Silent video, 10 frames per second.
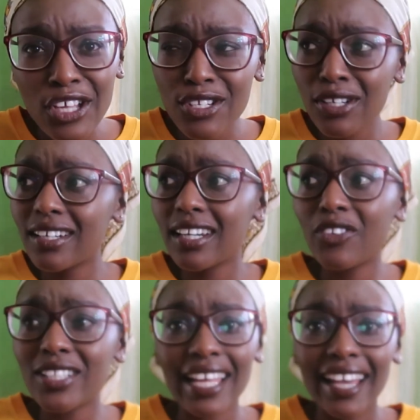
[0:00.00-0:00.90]
So
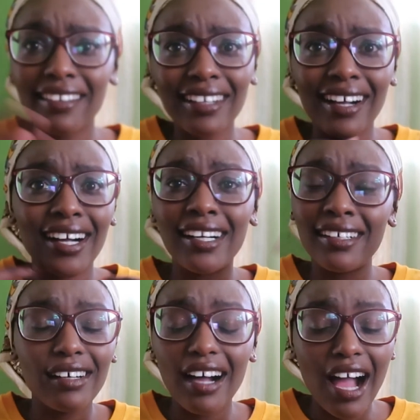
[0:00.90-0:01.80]
Green was like,
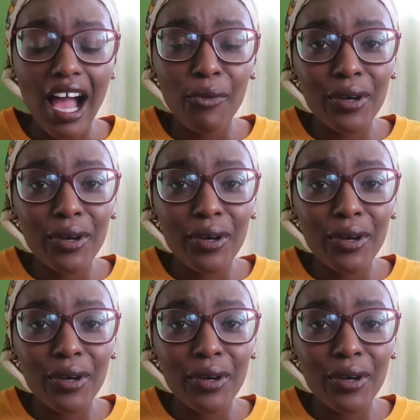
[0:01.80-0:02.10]
"I